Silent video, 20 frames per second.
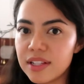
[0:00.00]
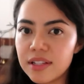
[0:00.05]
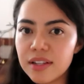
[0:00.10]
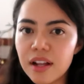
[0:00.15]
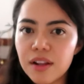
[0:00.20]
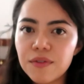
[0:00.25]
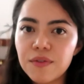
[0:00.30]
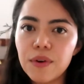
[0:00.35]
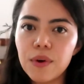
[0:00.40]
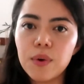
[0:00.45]
his
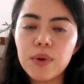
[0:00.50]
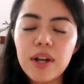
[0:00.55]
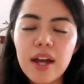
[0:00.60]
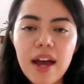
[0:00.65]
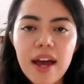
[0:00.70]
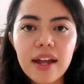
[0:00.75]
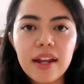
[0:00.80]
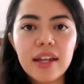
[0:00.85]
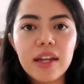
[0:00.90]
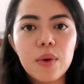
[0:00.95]
cell phone
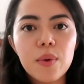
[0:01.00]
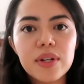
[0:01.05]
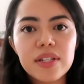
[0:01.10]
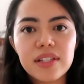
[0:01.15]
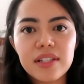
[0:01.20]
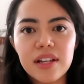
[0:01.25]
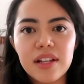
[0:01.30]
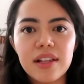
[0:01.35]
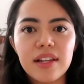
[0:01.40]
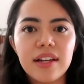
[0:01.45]
and he
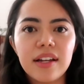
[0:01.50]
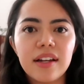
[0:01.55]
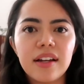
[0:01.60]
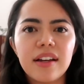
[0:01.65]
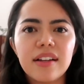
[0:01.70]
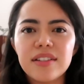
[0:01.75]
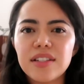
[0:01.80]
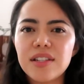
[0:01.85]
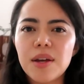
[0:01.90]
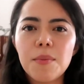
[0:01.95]
was
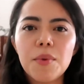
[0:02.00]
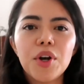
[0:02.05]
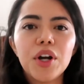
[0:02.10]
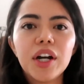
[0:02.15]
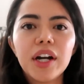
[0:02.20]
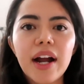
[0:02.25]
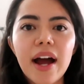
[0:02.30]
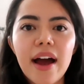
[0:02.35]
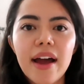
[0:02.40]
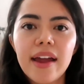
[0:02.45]
telling some
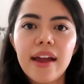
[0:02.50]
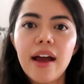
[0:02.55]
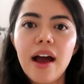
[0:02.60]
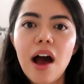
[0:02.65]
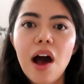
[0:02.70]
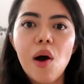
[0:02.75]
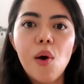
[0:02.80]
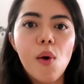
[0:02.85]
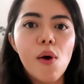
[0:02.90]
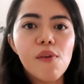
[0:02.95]
other guy
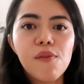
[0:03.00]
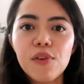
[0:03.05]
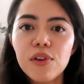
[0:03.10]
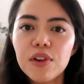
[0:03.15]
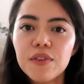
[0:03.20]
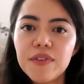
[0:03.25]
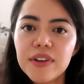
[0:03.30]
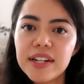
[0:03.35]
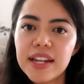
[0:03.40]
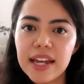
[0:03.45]
how
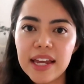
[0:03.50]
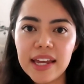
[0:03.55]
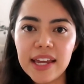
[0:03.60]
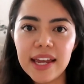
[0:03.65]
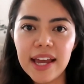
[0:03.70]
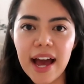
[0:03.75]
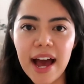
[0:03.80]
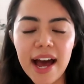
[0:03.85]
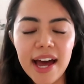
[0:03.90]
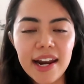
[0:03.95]
awful of a day
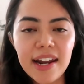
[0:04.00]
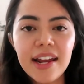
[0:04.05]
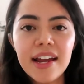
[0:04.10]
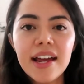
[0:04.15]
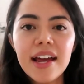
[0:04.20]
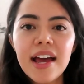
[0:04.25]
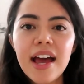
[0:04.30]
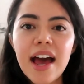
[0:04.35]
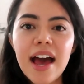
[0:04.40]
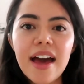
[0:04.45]
he had.
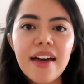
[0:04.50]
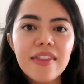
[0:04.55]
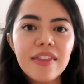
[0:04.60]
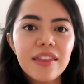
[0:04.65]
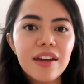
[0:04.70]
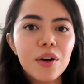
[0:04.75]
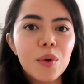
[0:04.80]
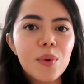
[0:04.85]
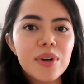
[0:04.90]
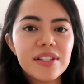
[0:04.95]

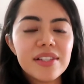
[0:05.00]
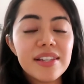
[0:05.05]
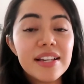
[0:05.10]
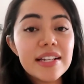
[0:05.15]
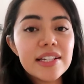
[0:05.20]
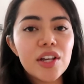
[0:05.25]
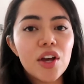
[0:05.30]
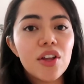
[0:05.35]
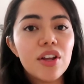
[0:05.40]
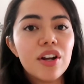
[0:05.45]
And there was
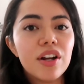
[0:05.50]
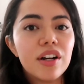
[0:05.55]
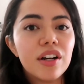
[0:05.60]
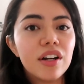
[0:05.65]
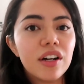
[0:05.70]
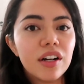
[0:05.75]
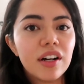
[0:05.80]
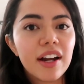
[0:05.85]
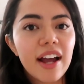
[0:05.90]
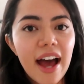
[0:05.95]
this
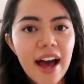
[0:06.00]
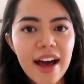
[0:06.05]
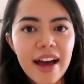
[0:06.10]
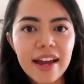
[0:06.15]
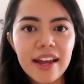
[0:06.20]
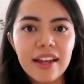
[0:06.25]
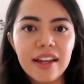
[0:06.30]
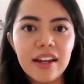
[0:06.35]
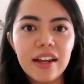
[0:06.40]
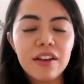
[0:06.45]
other
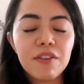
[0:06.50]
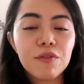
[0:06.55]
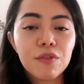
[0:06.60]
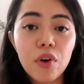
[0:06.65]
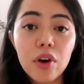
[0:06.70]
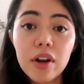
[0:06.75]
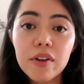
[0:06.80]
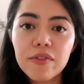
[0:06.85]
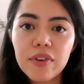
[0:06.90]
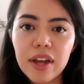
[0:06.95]
guy in
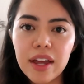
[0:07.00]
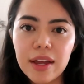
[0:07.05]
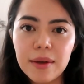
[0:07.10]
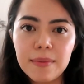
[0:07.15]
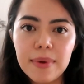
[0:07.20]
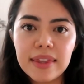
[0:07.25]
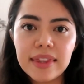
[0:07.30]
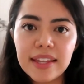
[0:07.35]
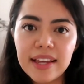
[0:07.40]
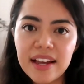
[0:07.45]
front of
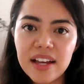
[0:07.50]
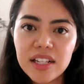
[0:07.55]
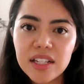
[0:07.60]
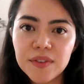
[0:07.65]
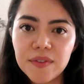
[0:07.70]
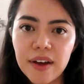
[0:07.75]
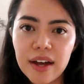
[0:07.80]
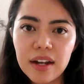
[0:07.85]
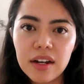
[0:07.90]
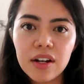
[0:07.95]
him at the
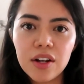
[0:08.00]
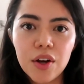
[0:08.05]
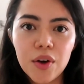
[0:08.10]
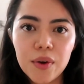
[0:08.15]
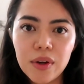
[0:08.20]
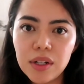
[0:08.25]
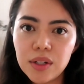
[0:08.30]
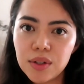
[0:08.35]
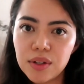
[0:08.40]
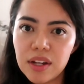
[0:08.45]
S-Bahn
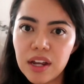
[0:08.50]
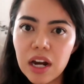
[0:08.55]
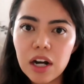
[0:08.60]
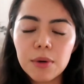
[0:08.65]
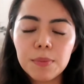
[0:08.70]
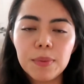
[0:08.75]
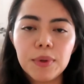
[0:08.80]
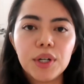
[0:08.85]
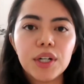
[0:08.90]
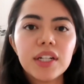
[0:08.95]
going to the
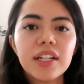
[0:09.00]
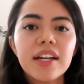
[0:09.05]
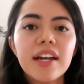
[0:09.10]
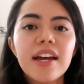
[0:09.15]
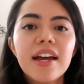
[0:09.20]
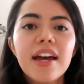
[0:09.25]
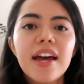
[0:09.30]
airport.